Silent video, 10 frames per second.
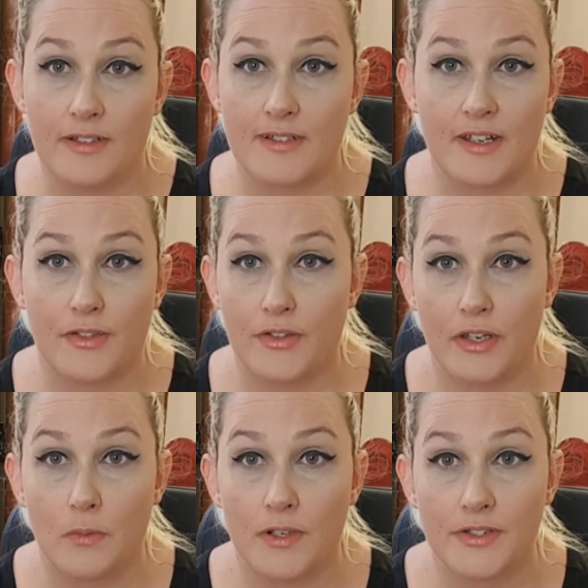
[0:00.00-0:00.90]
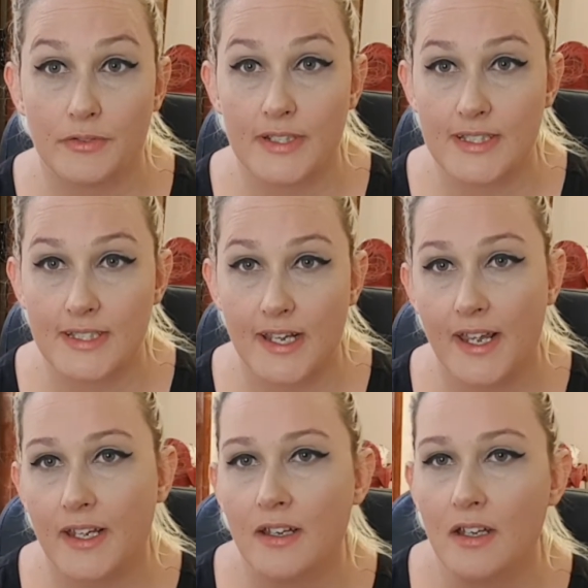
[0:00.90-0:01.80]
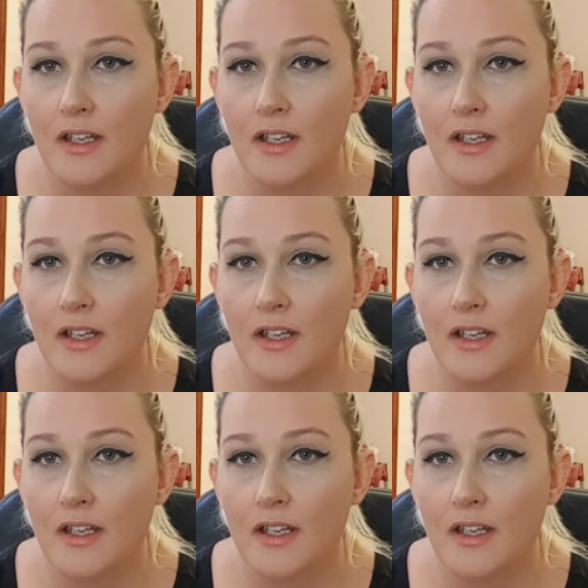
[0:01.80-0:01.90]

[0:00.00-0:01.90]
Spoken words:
It's like 31 degrees today,